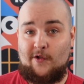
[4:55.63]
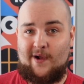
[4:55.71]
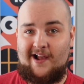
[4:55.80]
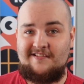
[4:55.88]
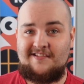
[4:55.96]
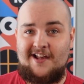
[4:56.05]

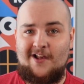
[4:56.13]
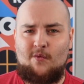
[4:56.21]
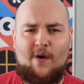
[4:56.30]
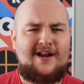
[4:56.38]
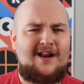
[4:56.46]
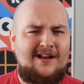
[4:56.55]
Otherwise,
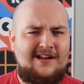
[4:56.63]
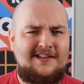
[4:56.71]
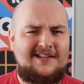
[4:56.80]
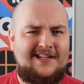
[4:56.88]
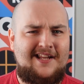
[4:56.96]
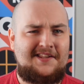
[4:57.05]
why
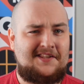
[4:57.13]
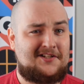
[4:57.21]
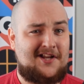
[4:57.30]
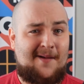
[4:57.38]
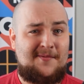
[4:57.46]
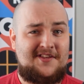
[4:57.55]
not click the link
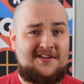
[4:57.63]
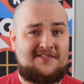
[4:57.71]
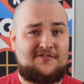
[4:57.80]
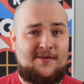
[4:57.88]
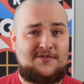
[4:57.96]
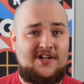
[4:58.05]
at the top of
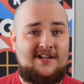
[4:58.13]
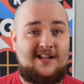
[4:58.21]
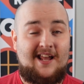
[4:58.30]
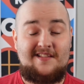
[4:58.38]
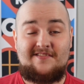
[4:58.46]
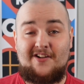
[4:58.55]
the
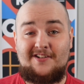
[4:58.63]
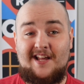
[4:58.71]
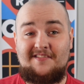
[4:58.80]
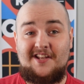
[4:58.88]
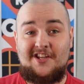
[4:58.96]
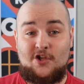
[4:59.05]
description and
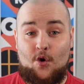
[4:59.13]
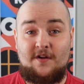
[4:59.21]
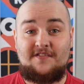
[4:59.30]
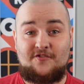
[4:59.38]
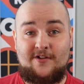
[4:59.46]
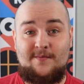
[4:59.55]
start testing
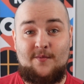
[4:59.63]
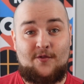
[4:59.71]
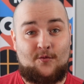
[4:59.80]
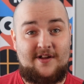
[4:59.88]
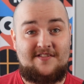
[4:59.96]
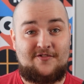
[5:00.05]
your
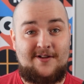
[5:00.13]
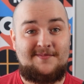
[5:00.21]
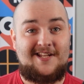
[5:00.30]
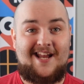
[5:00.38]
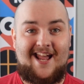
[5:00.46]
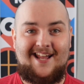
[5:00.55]
stream with
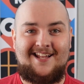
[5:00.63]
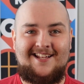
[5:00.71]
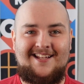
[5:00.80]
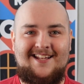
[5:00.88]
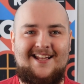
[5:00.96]
Restream today?